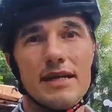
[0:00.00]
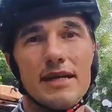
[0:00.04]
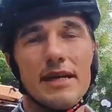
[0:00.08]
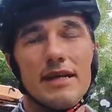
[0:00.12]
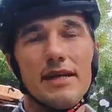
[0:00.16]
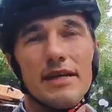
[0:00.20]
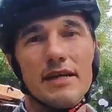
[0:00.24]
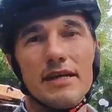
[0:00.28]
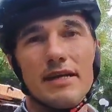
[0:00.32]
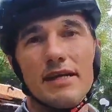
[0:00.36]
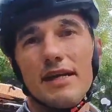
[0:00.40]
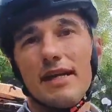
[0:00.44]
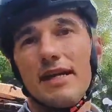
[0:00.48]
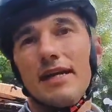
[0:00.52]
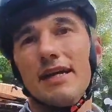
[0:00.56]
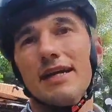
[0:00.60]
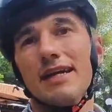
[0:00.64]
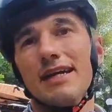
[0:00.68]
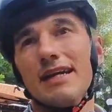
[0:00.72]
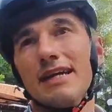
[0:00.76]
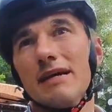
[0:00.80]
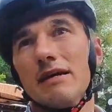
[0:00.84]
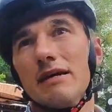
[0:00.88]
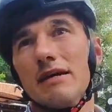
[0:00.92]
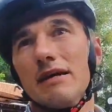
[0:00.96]
clearly
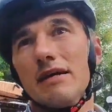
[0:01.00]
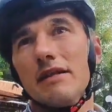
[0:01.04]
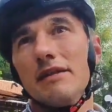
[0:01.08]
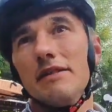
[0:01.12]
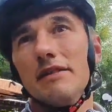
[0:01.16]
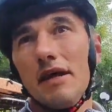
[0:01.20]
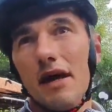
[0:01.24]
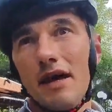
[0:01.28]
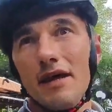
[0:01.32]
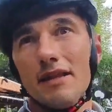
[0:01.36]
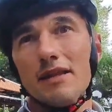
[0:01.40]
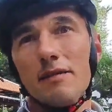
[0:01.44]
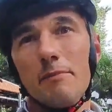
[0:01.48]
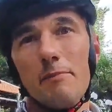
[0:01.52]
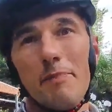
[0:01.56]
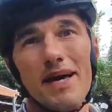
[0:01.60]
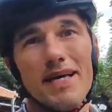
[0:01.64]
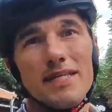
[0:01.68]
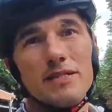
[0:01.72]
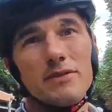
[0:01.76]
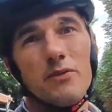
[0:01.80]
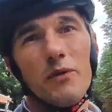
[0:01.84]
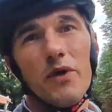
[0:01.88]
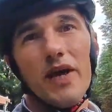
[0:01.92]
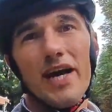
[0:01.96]
not the
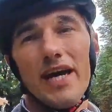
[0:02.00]
best